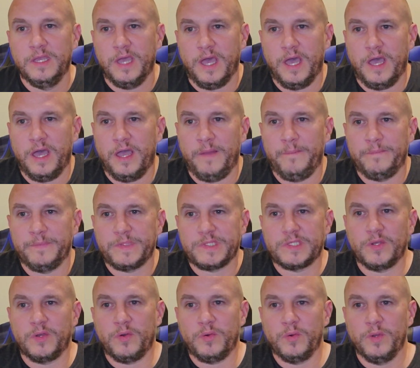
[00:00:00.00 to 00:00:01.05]

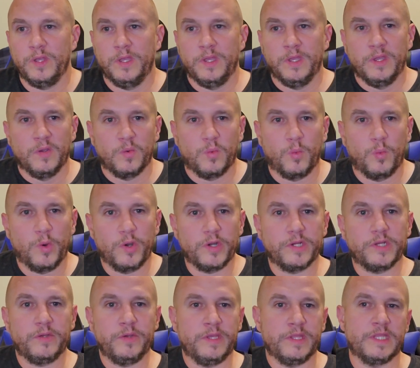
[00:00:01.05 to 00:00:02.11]
So we're
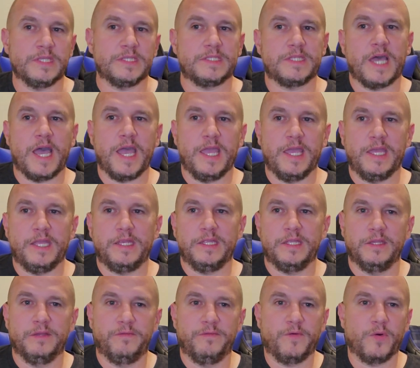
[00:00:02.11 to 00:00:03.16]
doing this diet
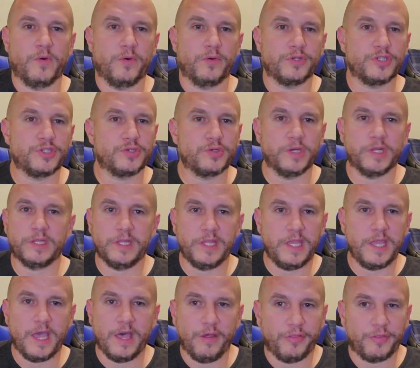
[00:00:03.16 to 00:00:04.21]
for
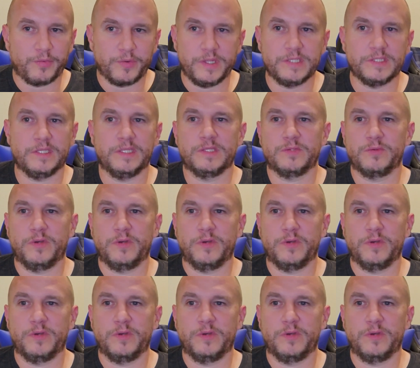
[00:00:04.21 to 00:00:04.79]
strictly health reasons.